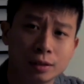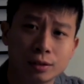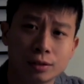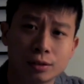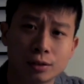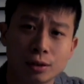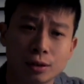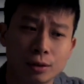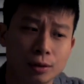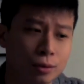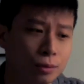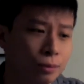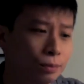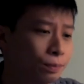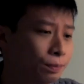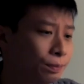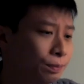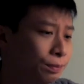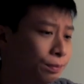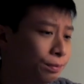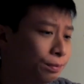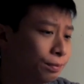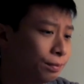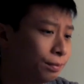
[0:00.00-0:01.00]
So
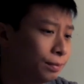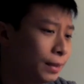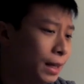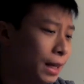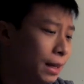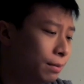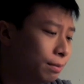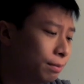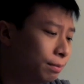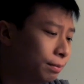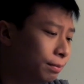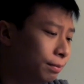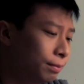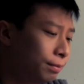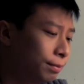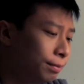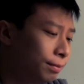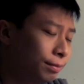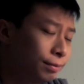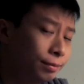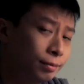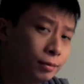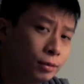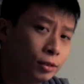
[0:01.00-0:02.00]
yeah,
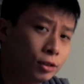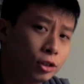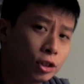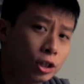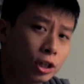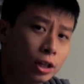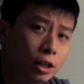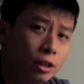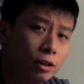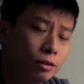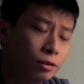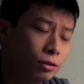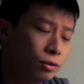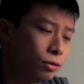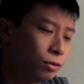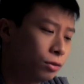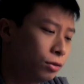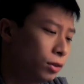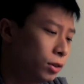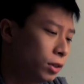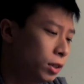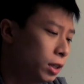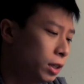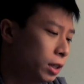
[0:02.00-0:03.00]
check it out
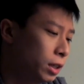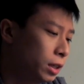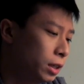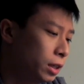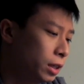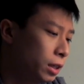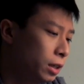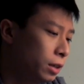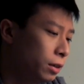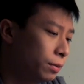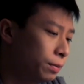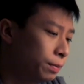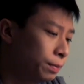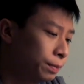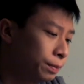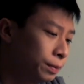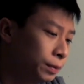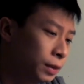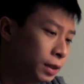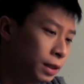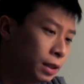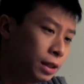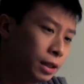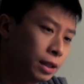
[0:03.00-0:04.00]
right here.
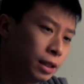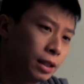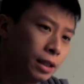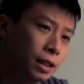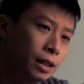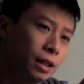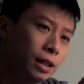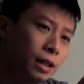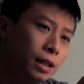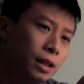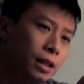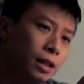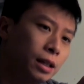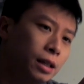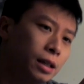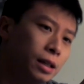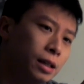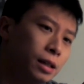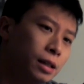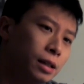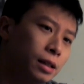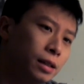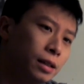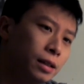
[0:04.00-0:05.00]

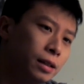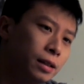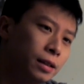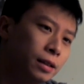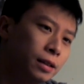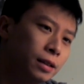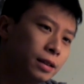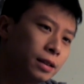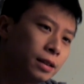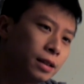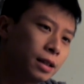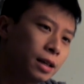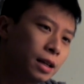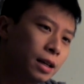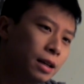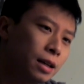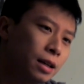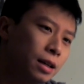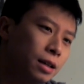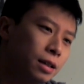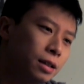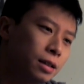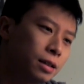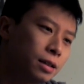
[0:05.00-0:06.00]
It's got a
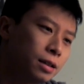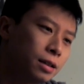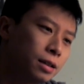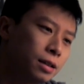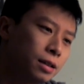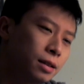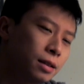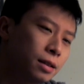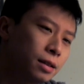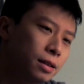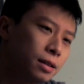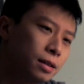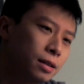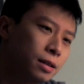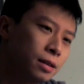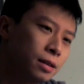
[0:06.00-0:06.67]
nice